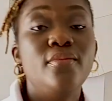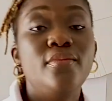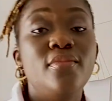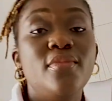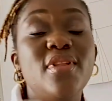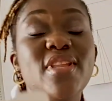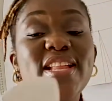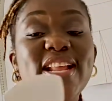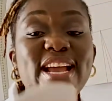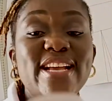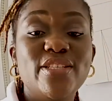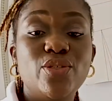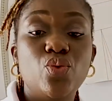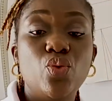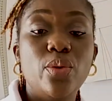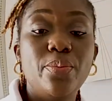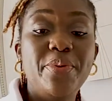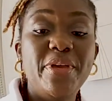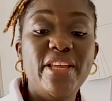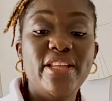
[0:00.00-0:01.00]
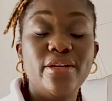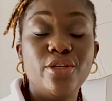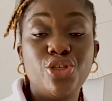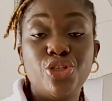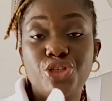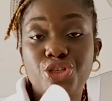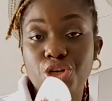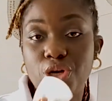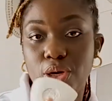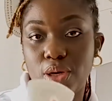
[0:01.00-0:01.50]
Next will be the
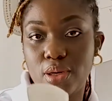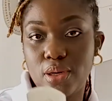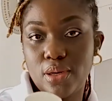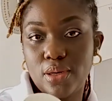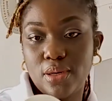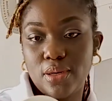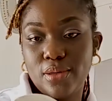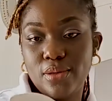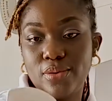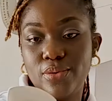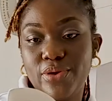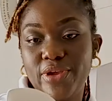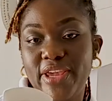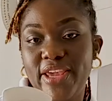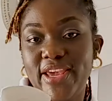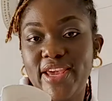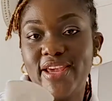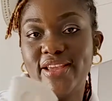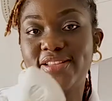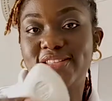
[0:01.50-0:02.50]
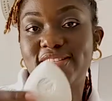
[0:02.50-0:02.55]
chalk, okay,